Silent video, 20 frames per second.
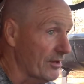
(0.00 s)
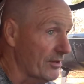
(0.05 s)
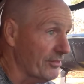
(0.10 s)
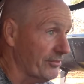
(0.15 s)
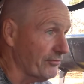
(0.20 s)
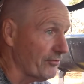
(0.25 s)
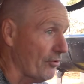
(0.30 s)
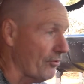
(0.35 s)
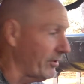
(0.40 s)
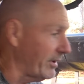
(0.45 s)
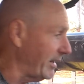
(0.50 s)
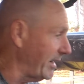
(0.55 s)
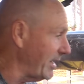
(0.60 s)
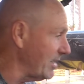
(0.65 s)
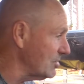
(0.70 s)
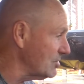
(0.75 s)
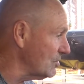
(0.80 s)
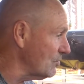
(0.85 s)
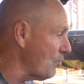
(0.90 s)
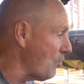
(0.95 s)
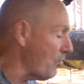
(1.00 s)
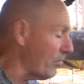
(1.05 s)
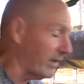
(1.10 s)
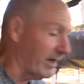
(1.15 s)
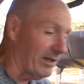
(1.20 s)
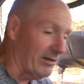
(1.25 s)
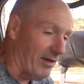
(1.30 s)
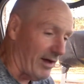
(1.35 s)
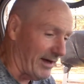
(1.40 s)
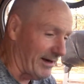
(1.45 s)
throwing an engine
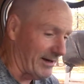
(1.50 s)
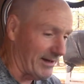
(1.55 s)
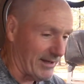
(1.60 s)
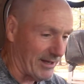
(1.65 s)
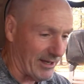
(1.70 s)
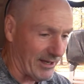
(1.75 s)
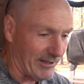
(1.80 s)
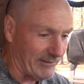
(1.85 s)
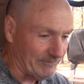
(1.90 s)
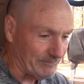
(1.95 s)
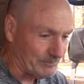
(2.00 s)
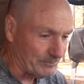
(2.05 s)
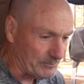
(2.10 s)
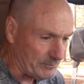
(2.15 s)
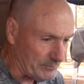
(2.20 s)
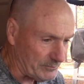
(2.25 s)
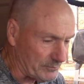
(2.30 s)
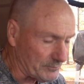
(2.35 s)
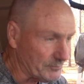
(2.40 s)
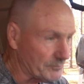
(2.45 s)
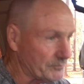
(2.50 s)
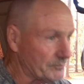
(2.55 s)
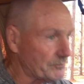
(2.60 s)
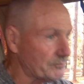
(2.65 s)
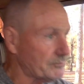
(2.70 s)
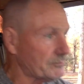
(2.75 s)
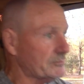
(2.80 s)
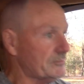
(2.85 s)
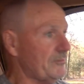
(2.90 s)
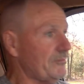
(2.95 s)
warning light again.
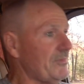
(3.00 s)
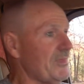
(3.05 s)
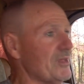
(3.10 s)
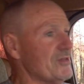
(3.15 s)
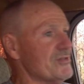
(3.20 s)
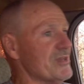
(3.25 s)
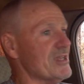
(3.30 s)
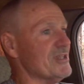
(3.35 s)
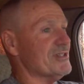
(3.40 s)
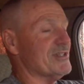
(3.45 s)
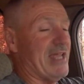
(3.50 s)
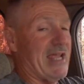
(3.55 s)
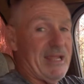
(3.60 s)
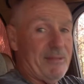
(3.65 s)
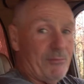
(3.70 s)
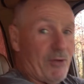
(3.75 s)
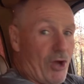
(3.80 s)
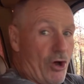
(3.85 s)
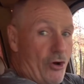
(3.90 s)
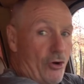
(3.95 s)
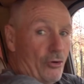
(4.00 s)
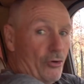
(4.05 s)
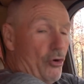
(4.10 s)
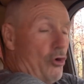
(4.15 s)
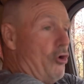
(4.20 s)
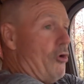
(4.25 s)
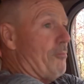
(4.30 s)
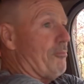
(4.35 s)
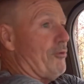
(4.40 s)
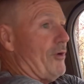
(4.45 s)
It's that same code,
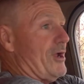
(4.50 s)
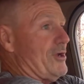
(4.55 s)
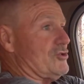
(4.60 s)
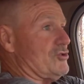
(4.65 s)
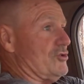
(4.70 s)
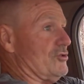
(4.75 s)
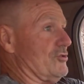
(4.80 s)
oil pressure.